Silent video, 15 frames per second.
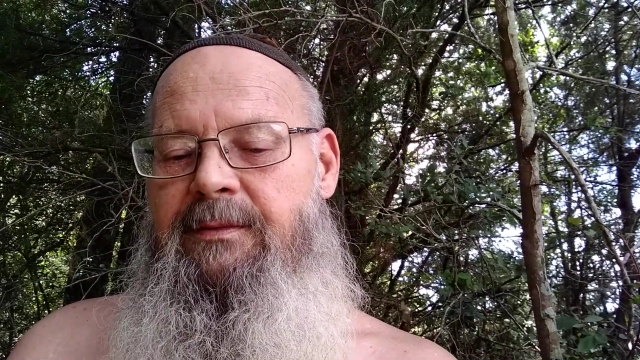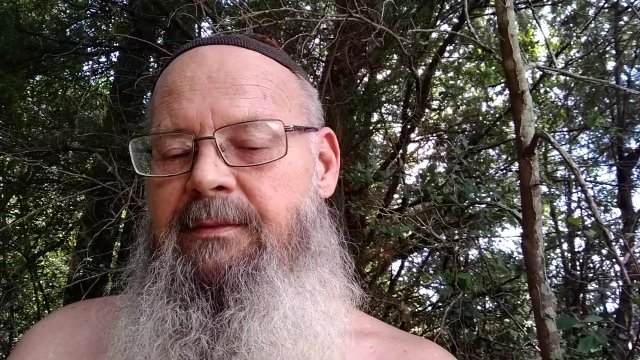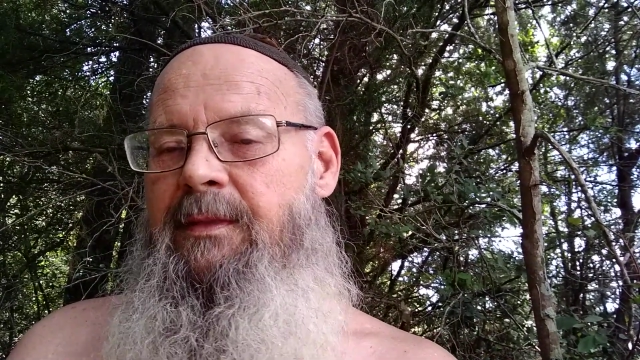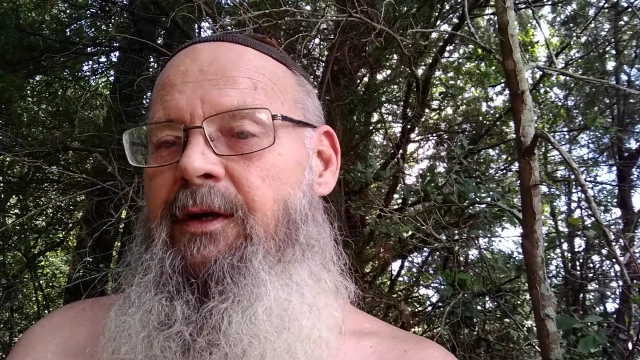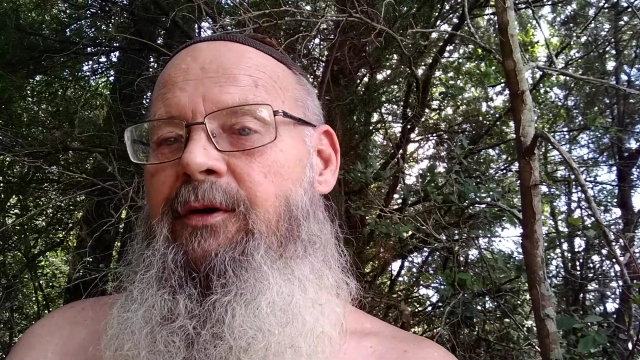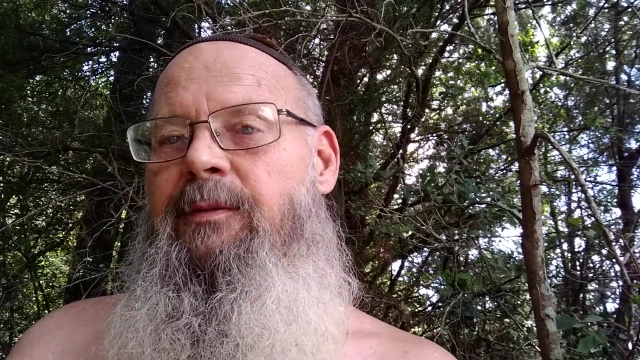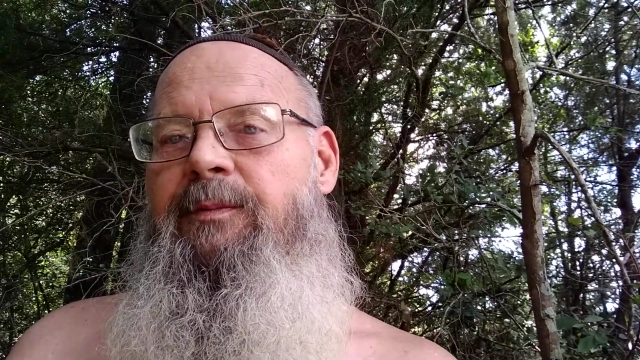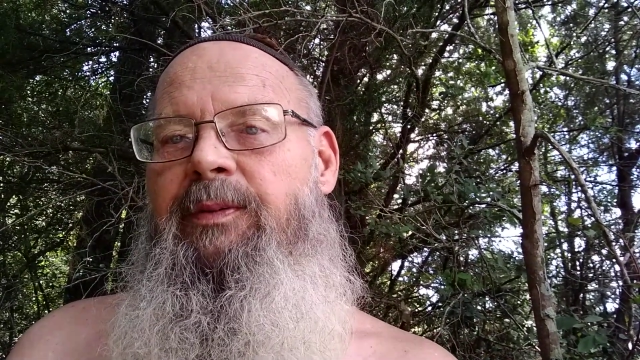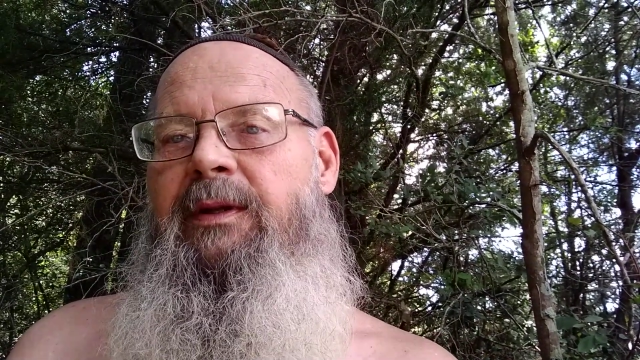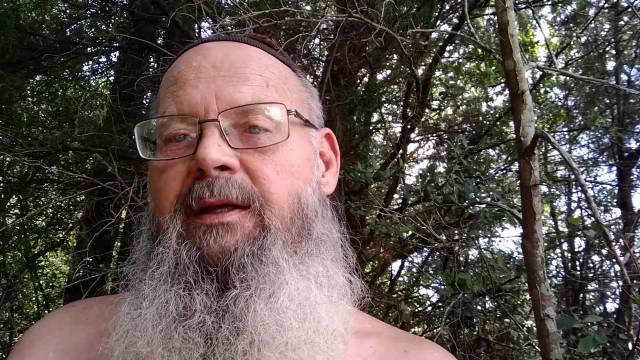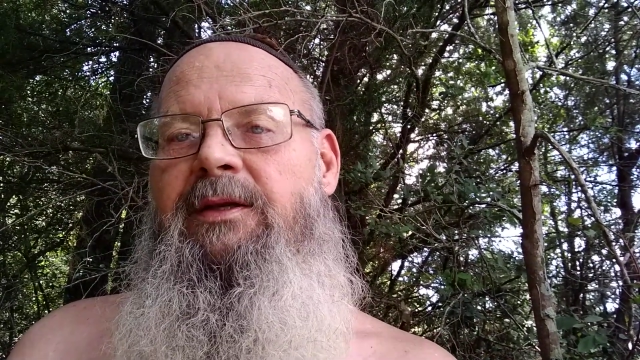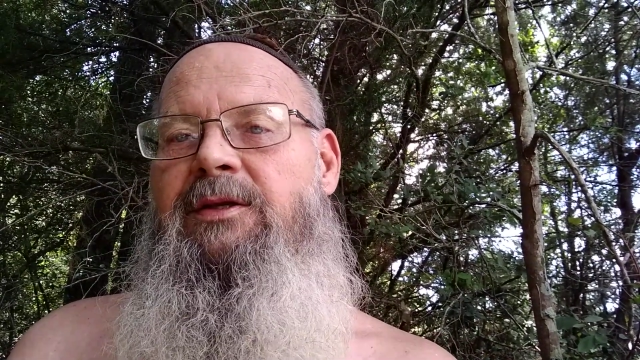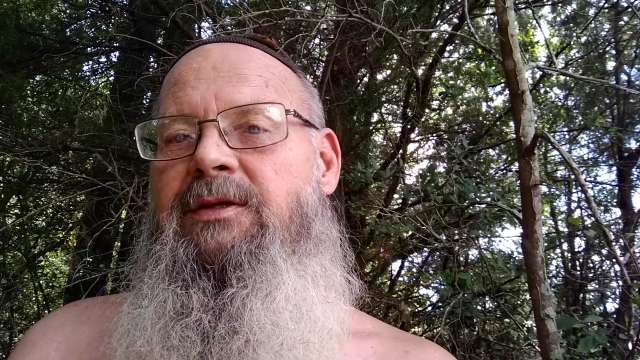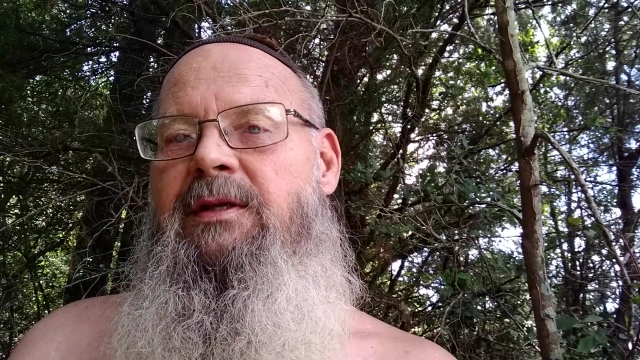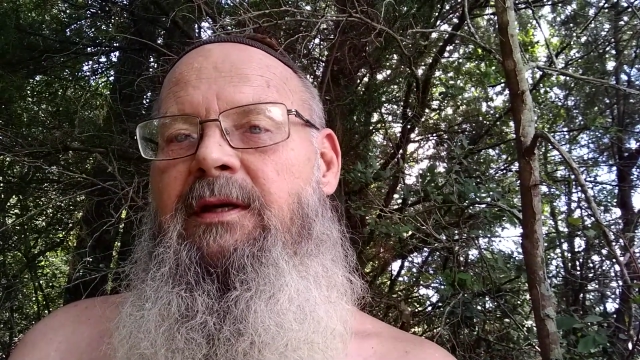oh
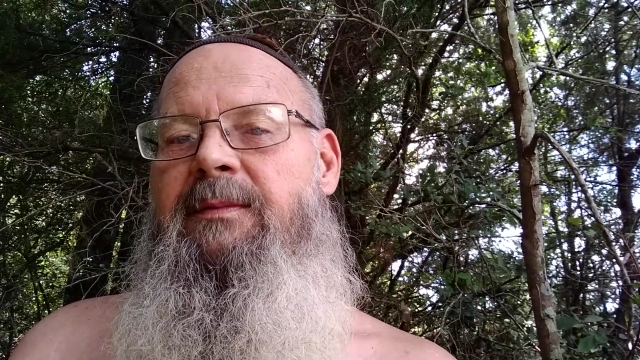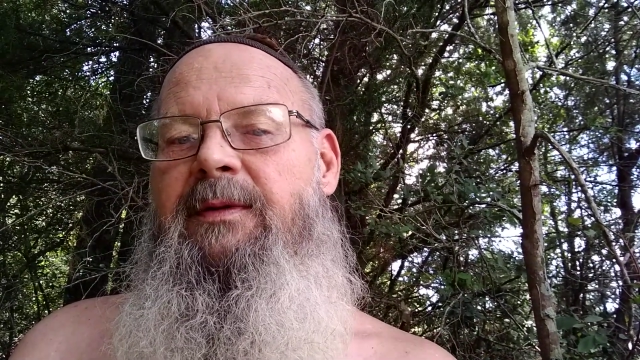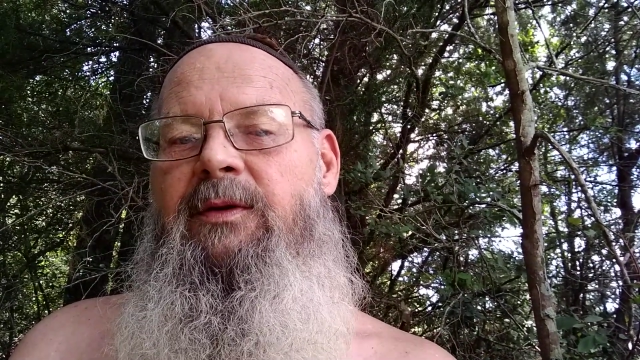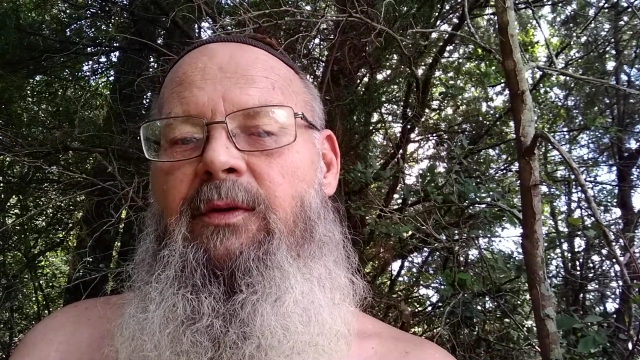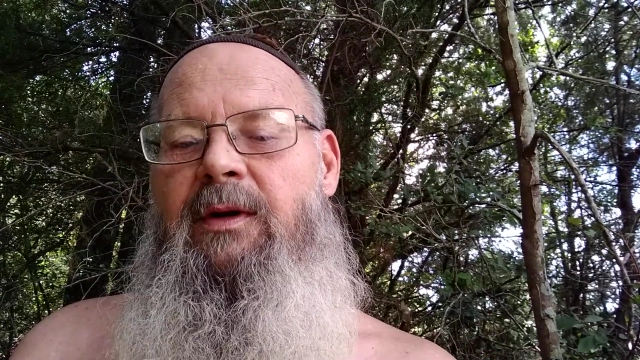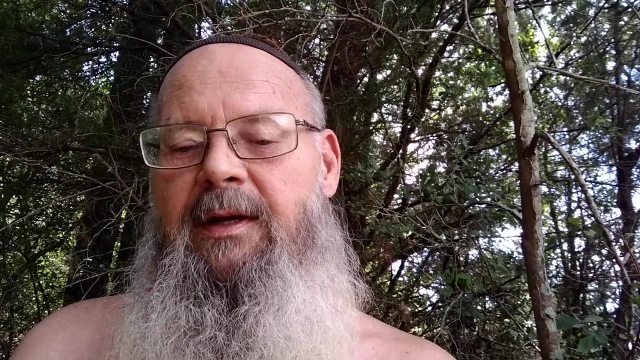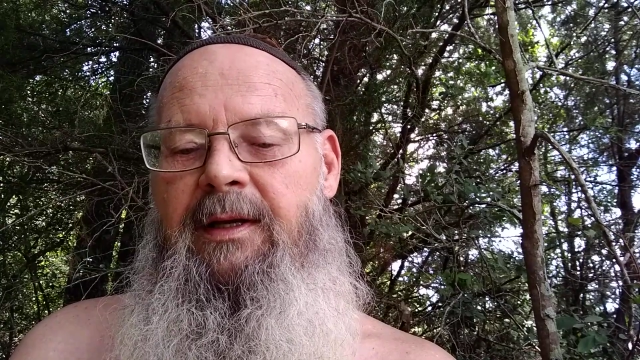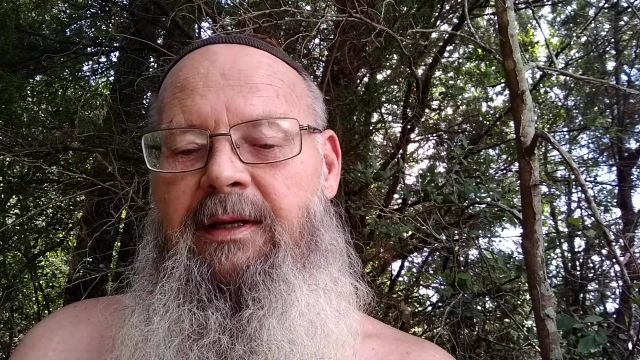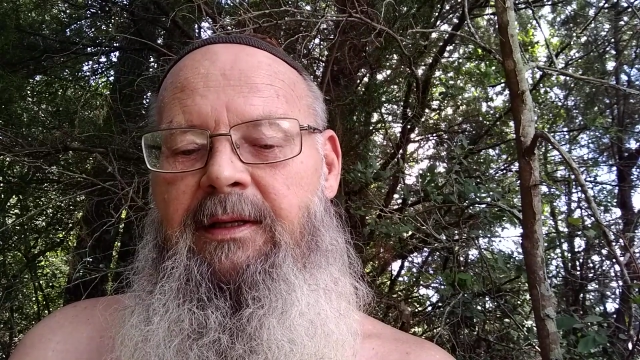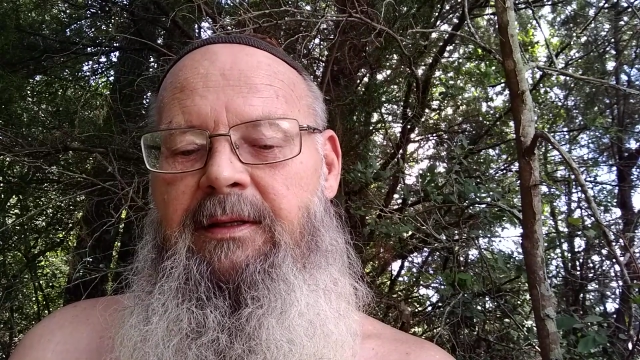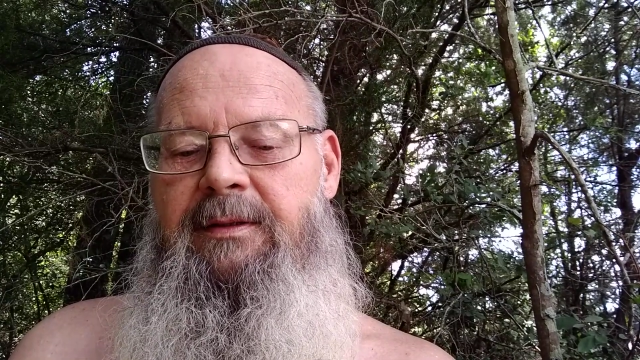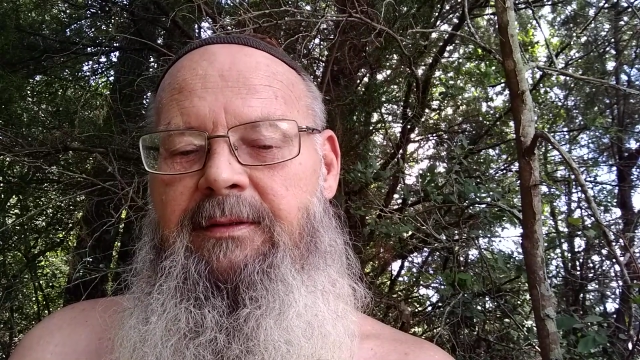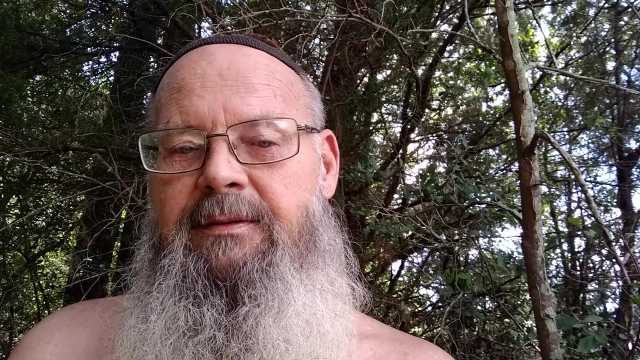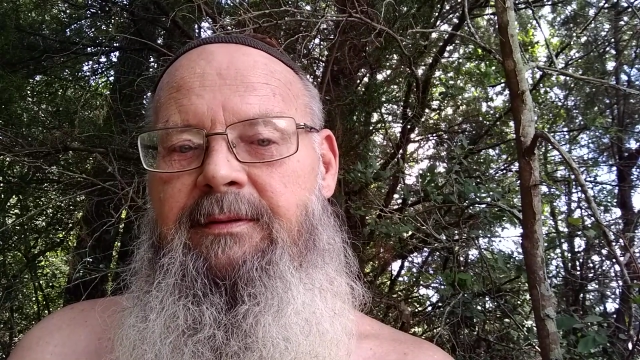please tell me why.